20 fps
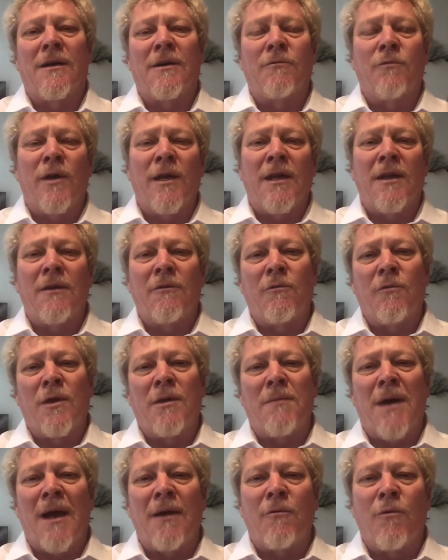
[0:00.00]
we
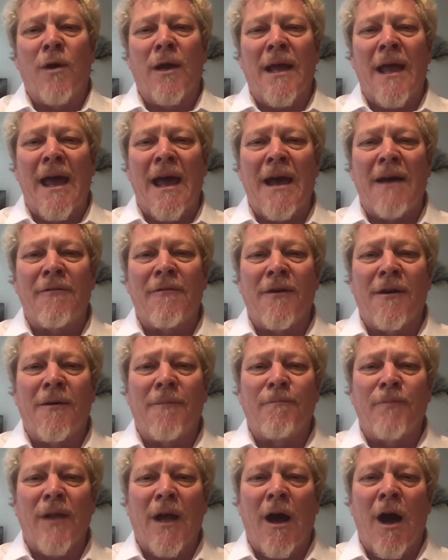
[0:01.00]
might want to have a
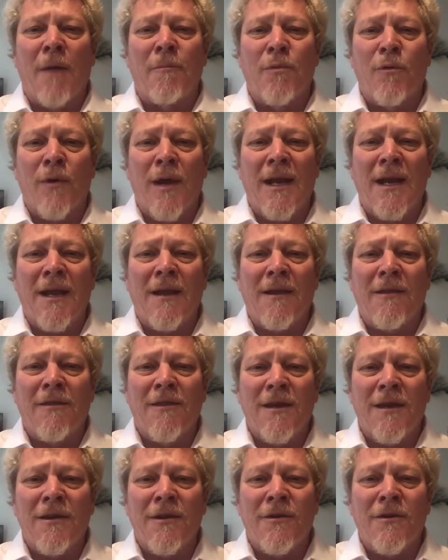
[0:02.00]
operating
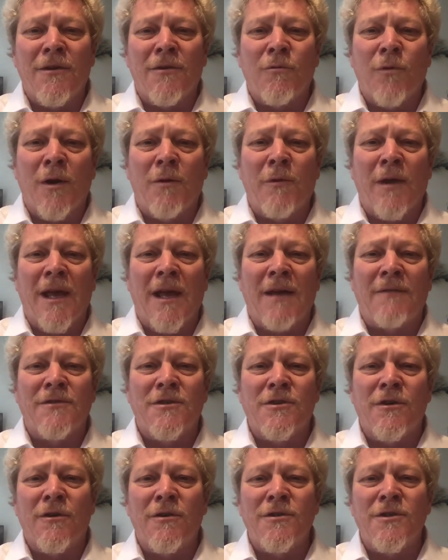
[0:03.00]
theater where we have
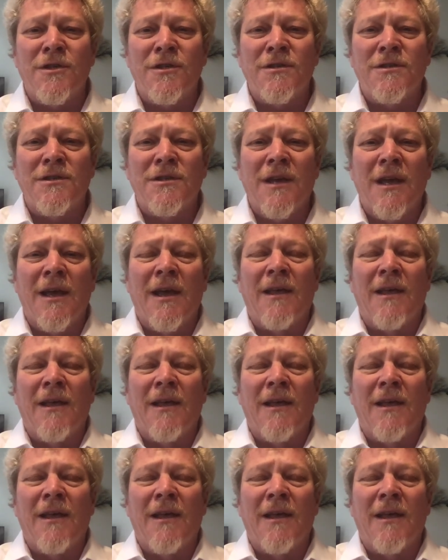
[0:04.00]
surgeons